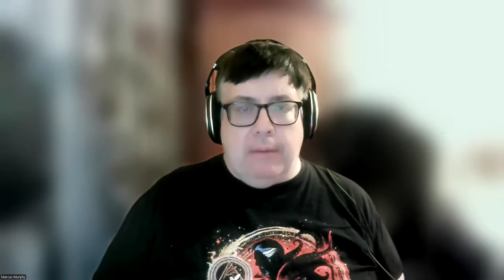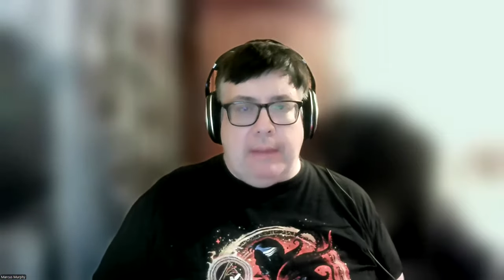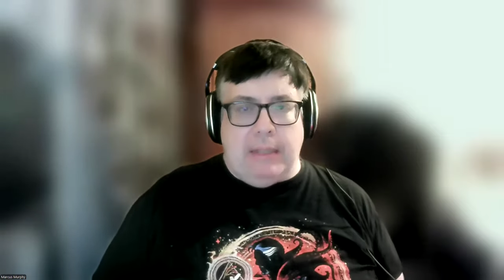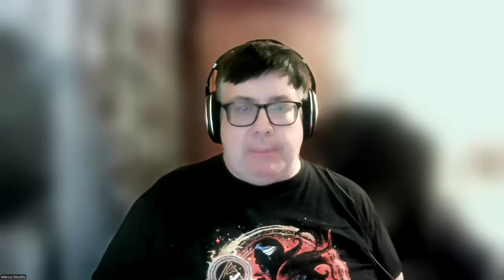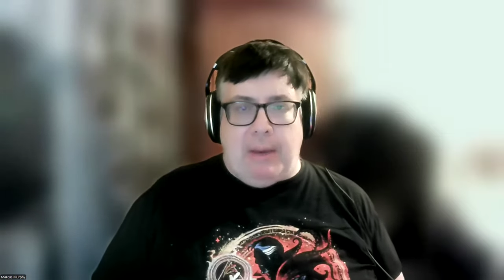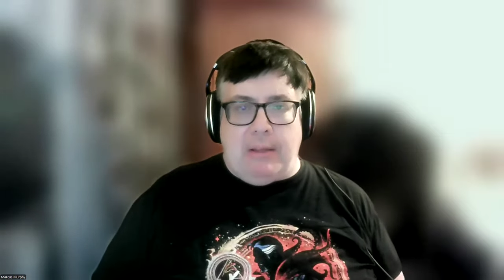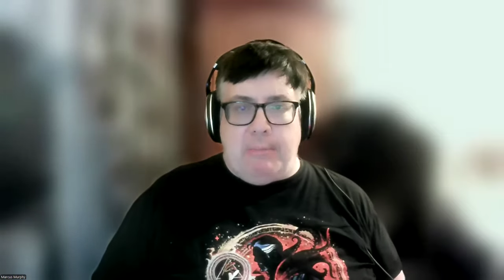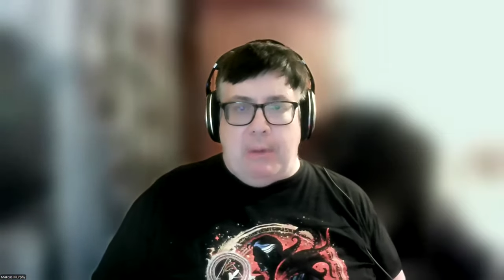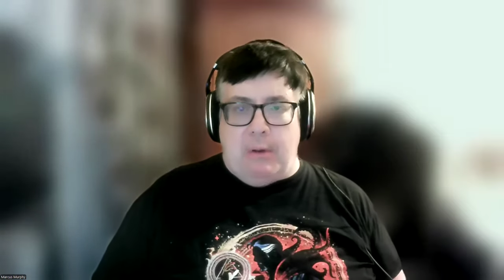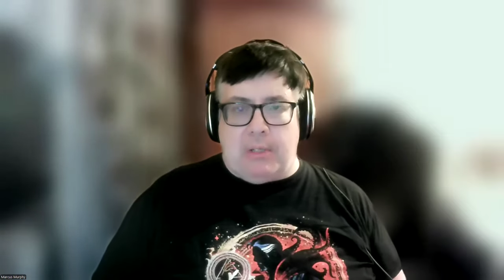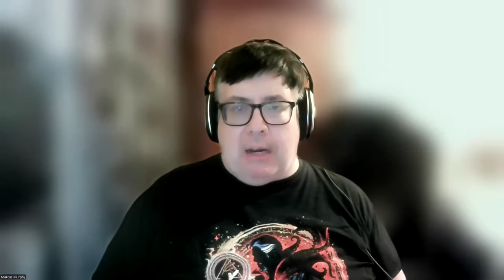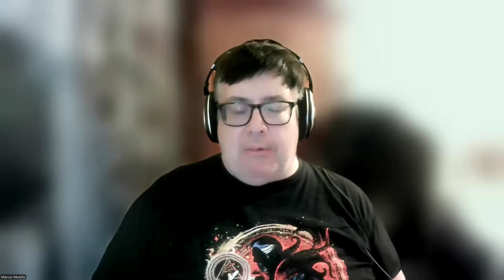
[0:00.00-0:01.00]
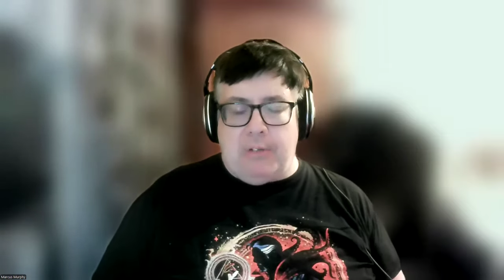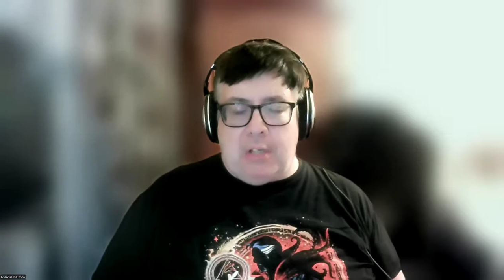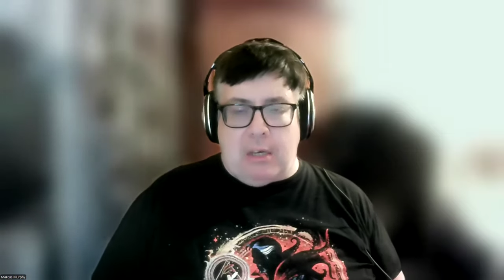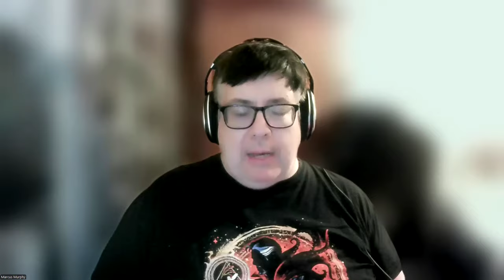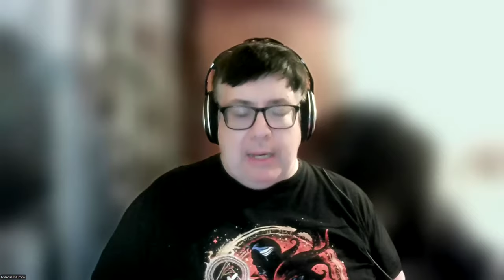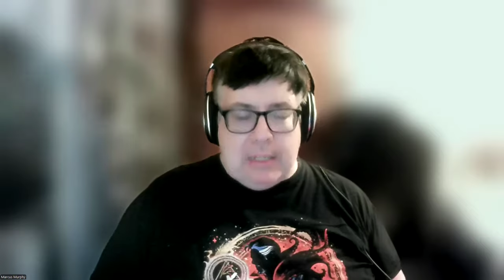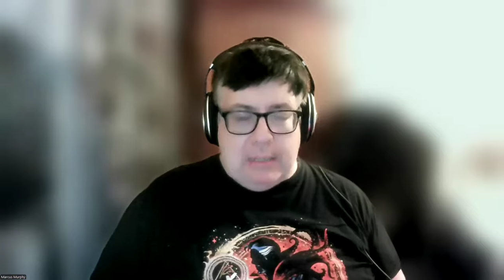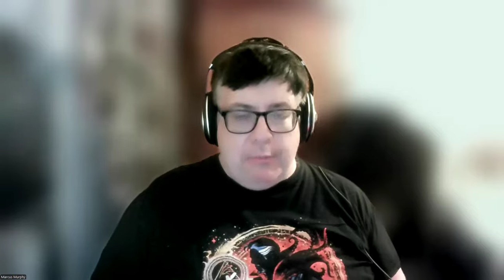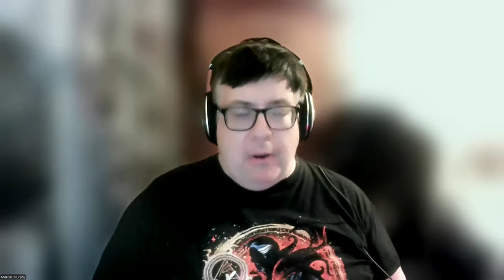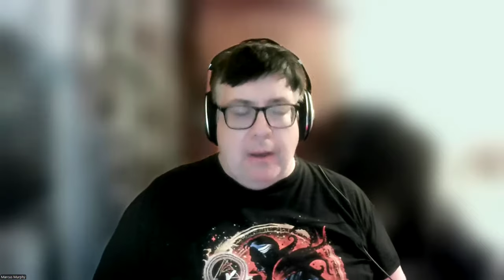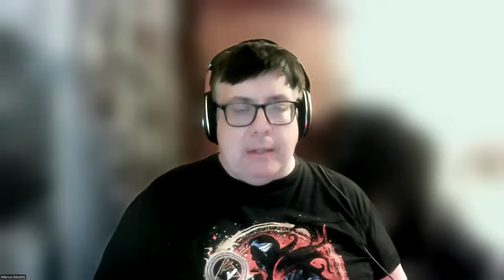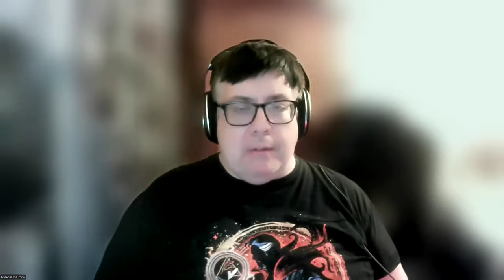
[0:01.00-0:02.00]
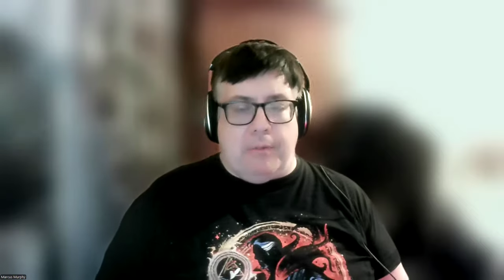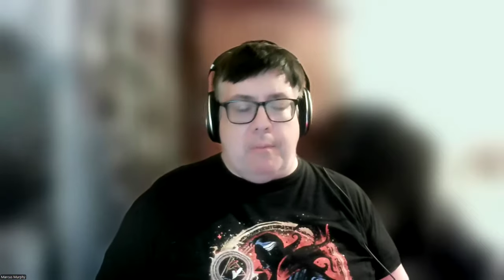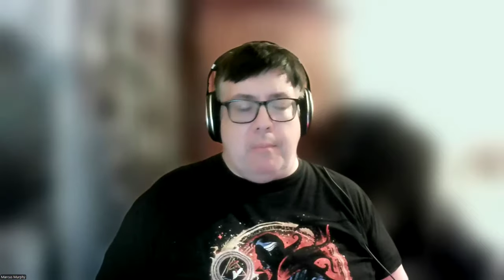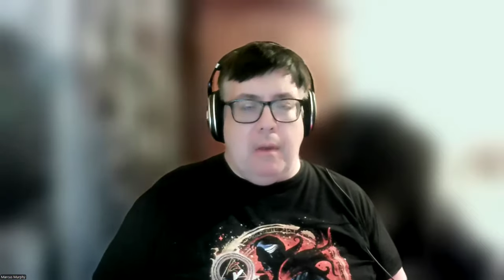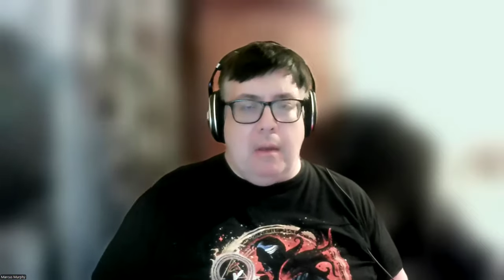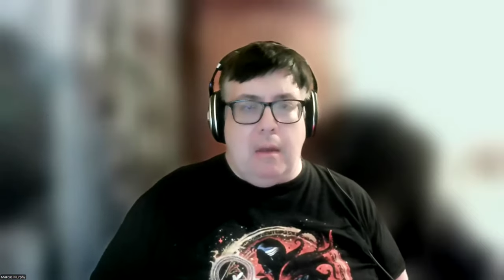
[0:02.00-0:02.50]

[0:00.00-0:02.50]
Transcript: That's about the most coverage I could actually find of them.